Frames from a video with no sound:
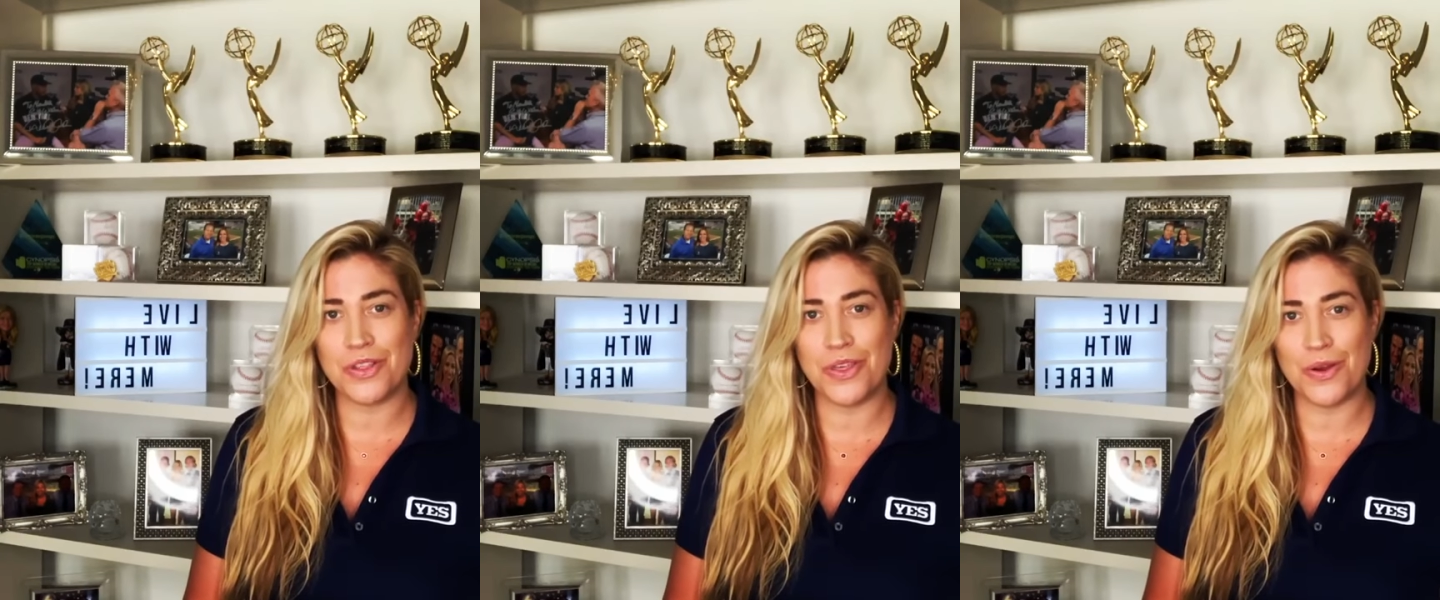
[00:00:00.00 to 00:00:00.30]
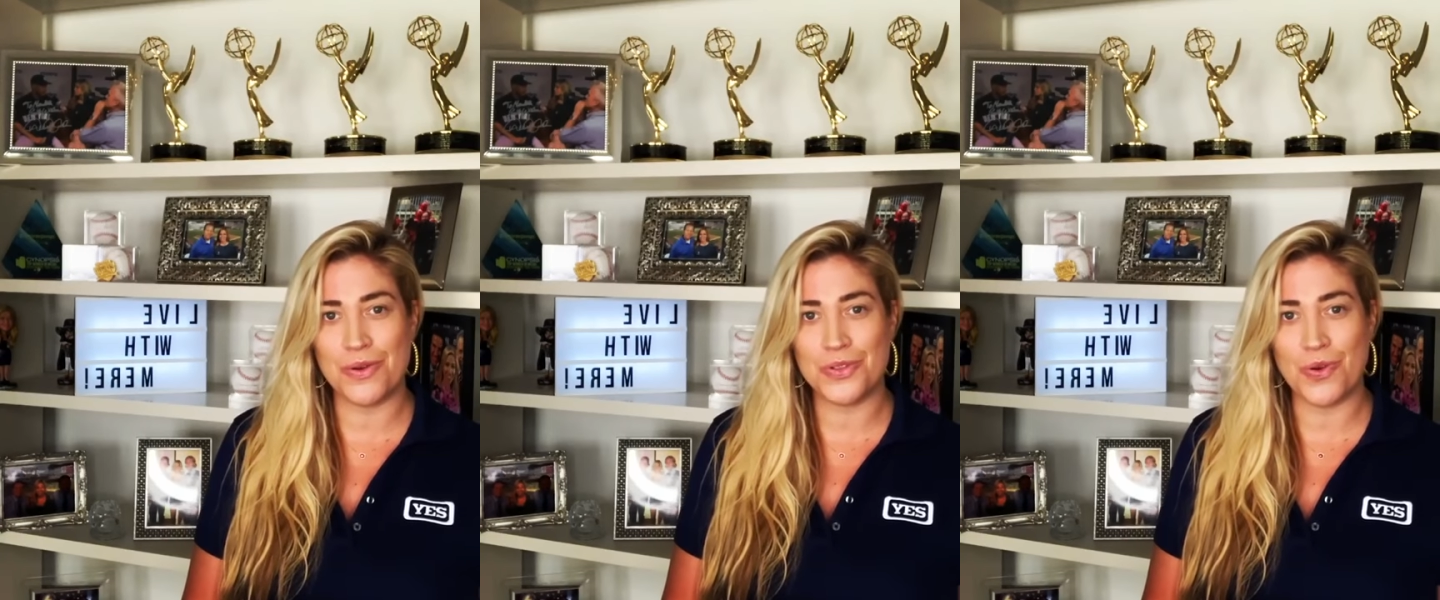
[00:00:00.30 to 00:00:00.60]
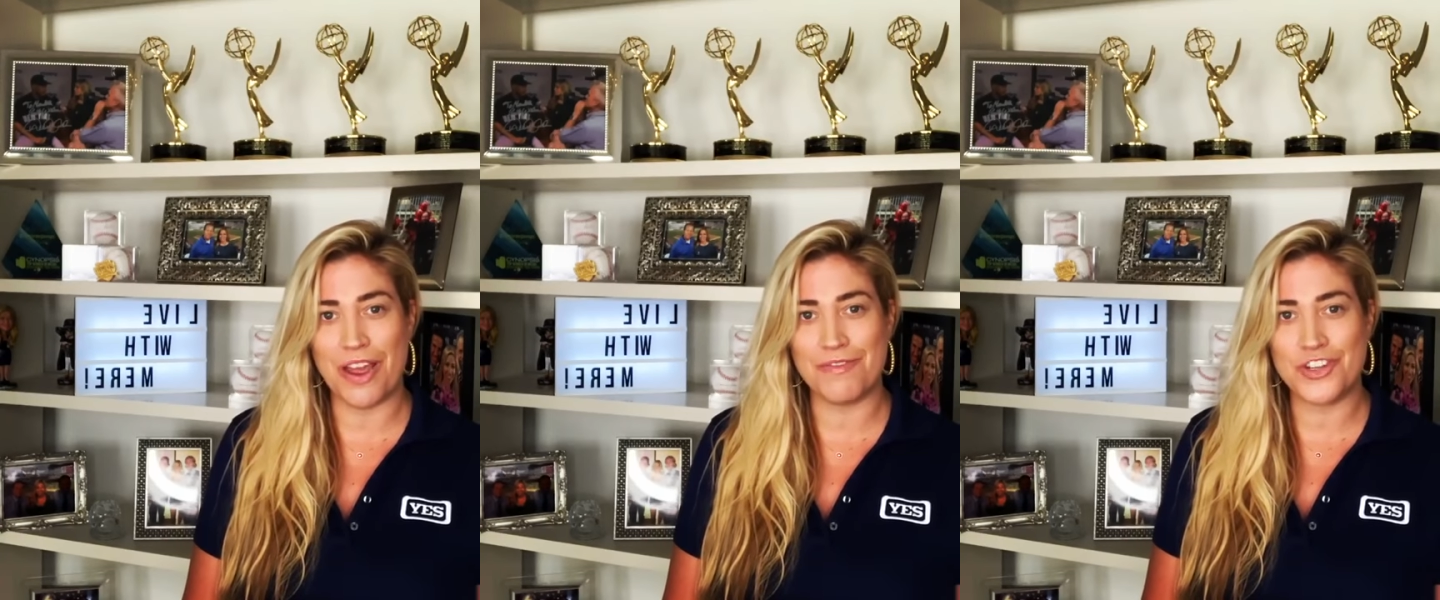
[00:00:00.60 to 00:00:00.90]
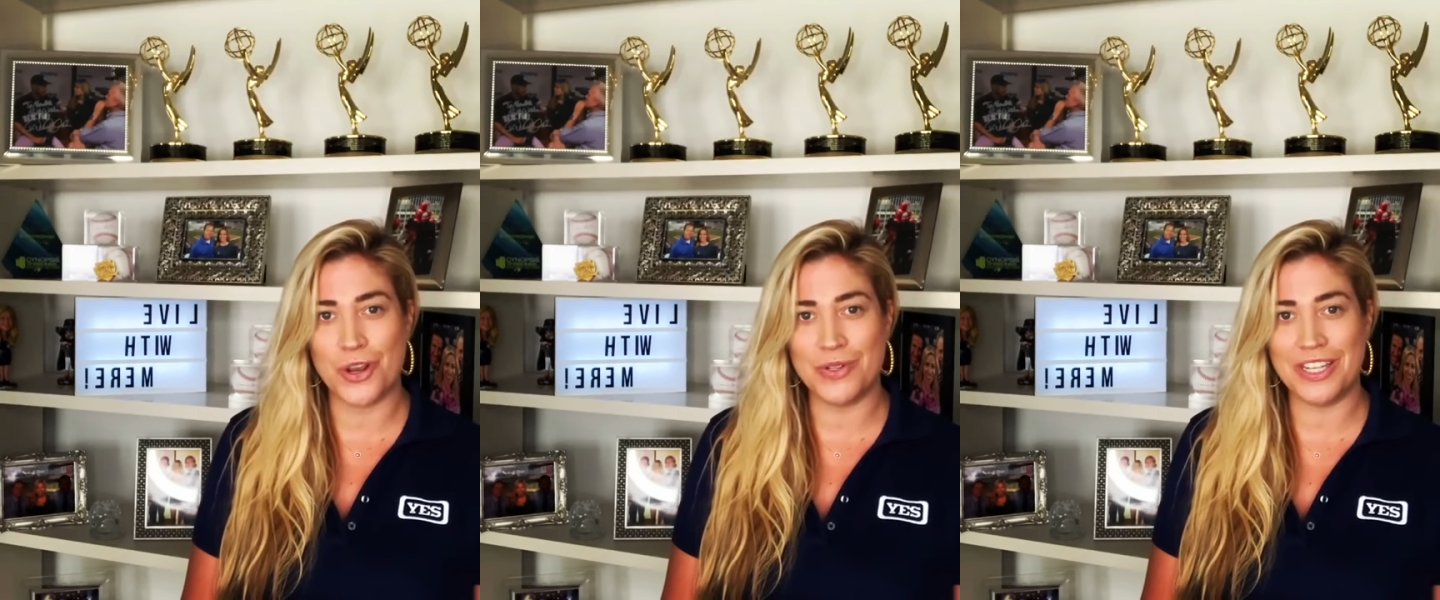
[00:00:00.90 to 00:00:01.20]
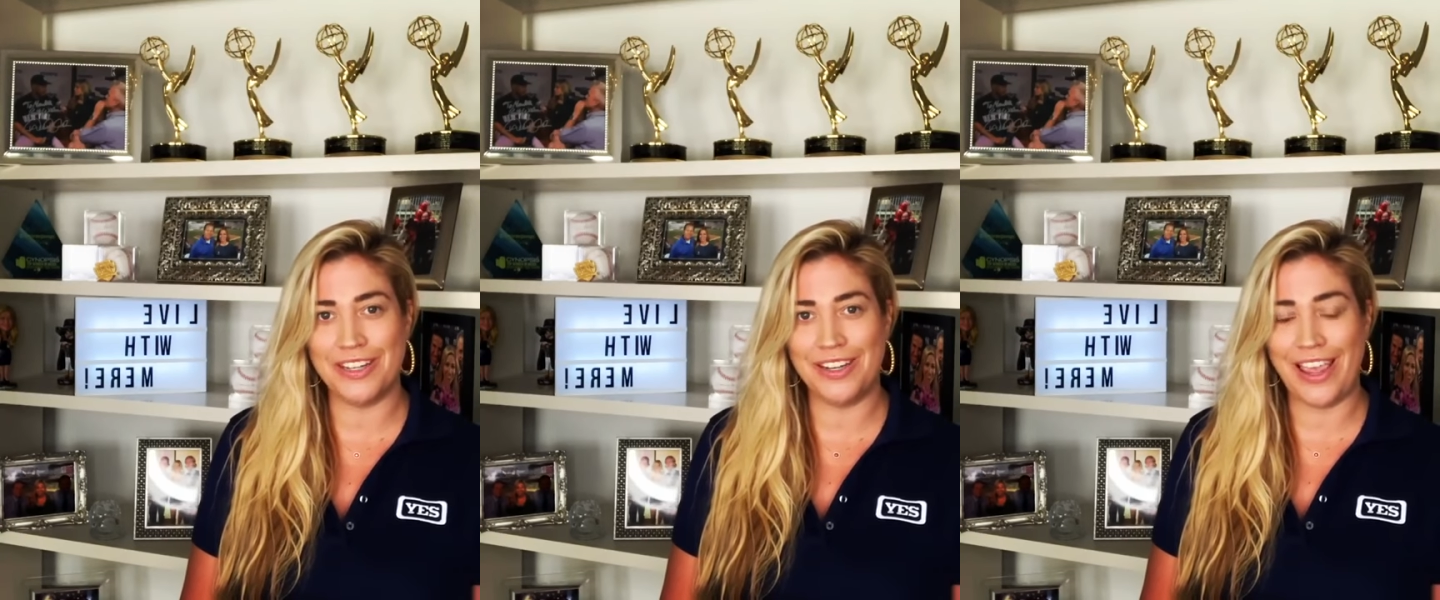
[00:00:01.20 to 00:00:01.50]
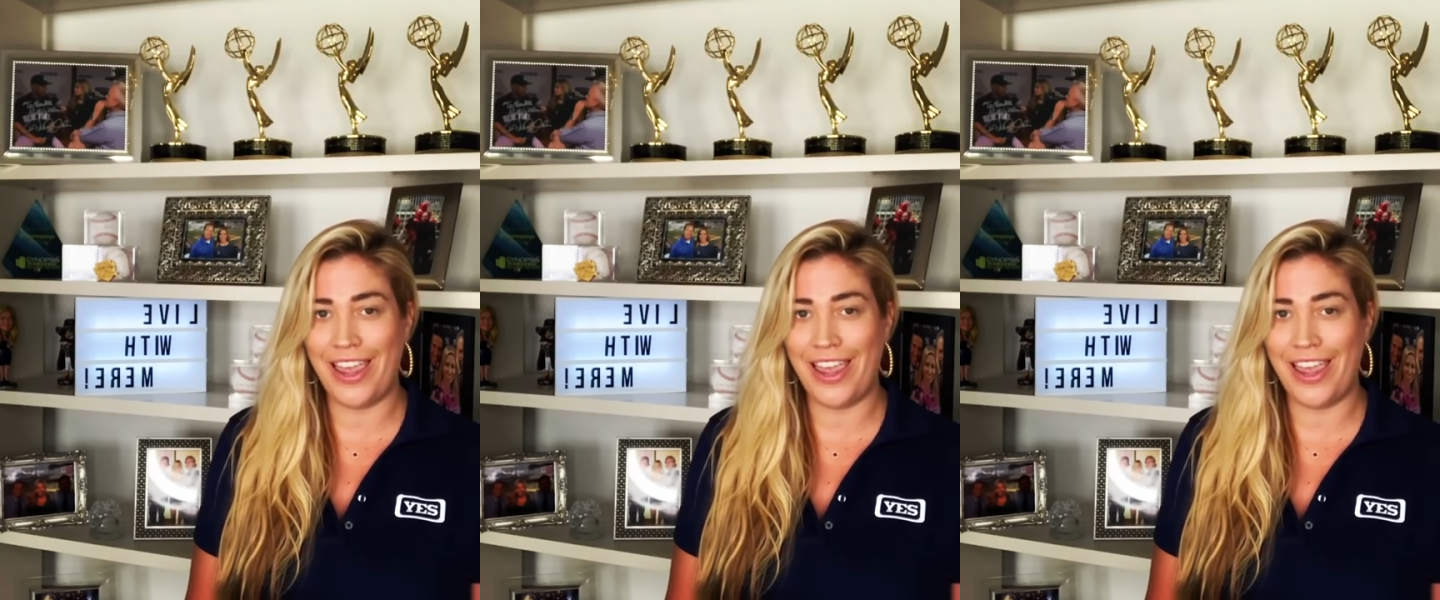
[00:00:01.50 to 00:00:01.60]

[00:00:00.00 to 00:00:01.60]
to those who I have chosen,